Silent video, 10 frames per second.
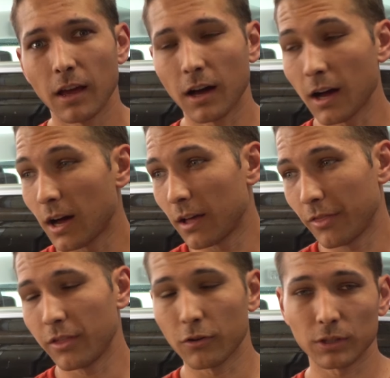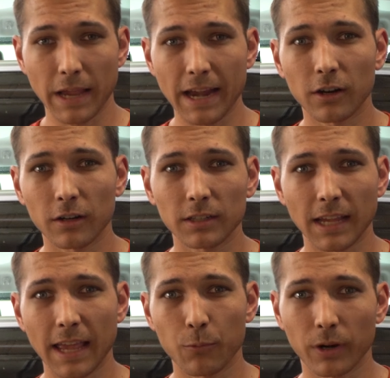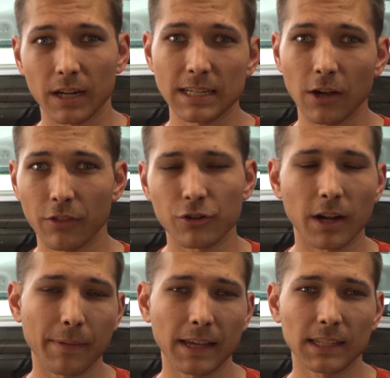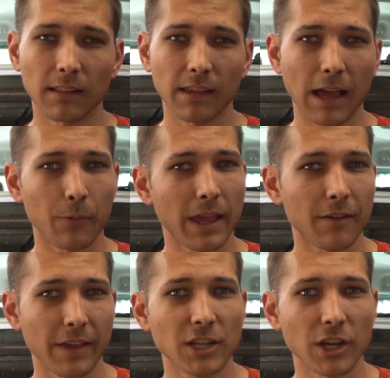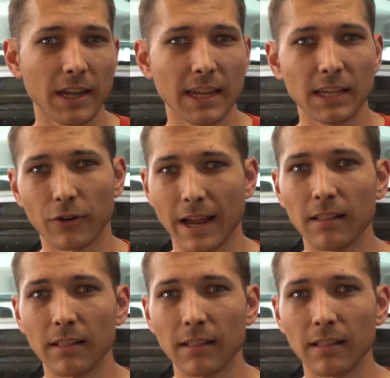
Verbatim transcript: uh, those errors and we're gonna tell the truck basically that we have HIDs or